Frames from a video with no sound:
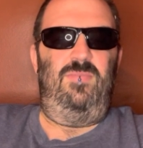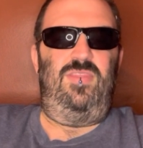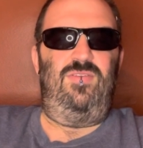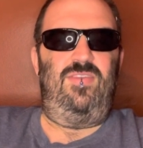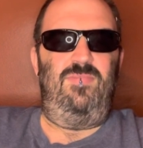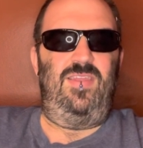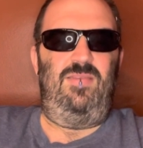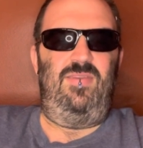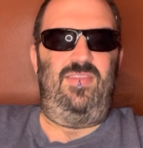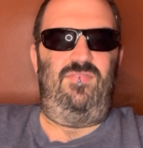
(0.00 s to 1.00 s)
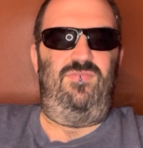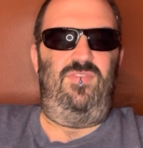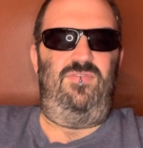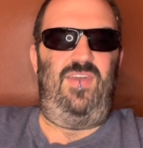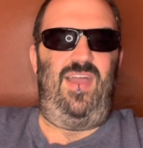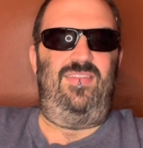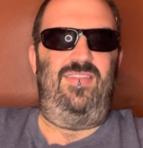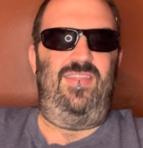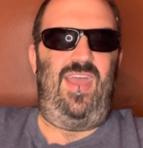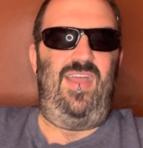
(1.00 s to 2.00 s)
but there's something to be said for the
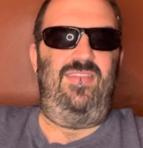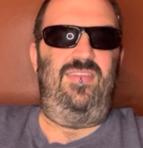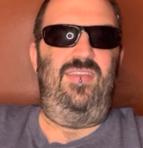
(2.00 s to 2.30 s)
fact that